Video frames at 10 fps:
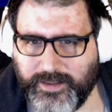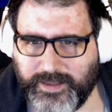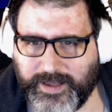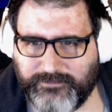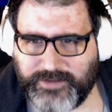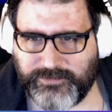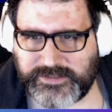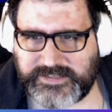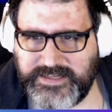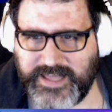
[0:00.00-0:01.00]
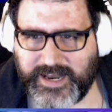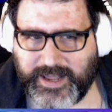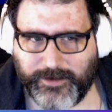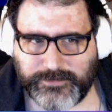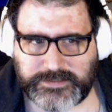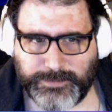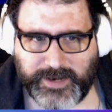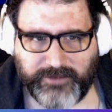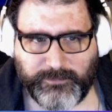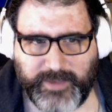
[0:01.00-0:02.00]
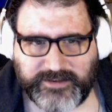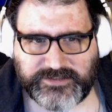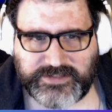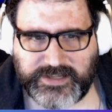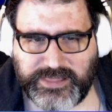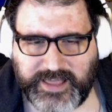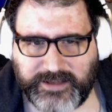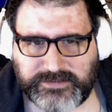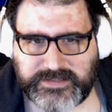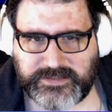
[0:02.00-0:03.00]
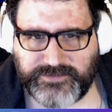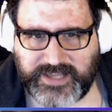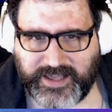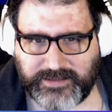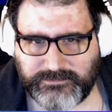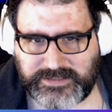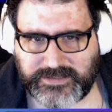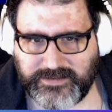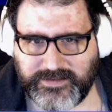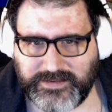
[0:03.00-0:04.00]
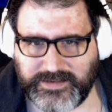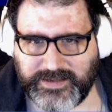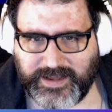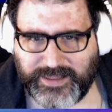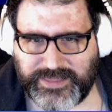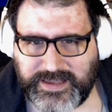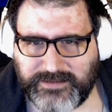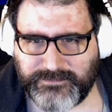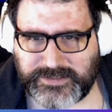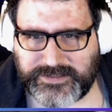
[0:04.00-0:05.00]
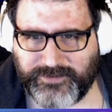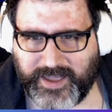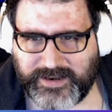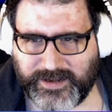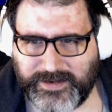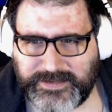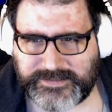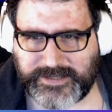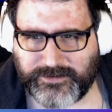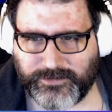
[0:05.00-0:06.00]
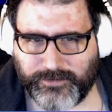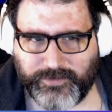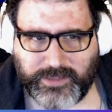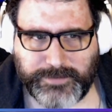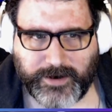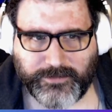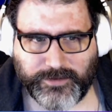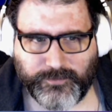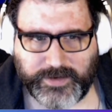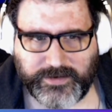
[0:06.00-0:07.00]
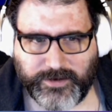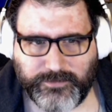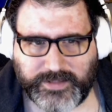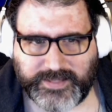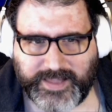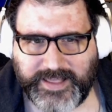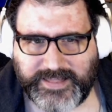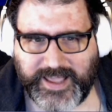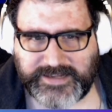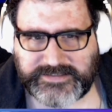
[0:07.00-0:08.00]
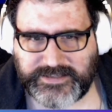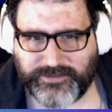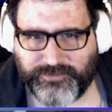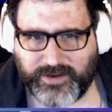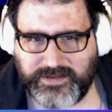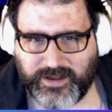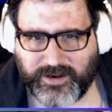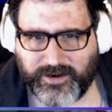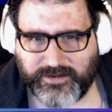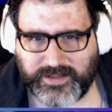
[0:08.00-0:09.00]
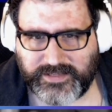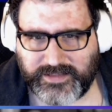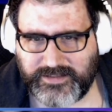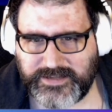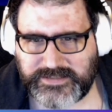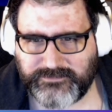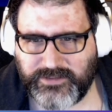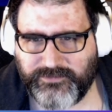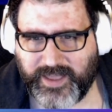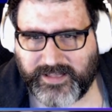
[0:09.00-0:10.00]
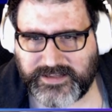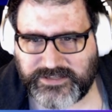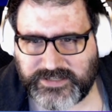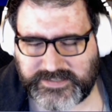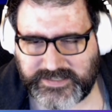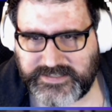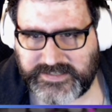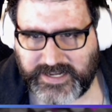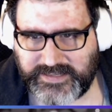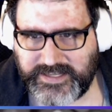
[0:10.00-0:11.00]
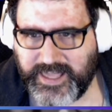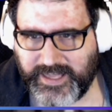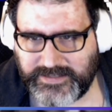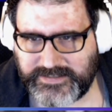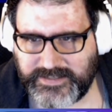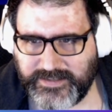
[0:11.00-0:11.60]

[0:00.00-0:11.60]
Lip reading: I've never seen that house, but I've imagined it thousands of times. I think it must have had honeysuckle over the parlor window and lilacs in the front yard and lilies of the valley just inside the gate.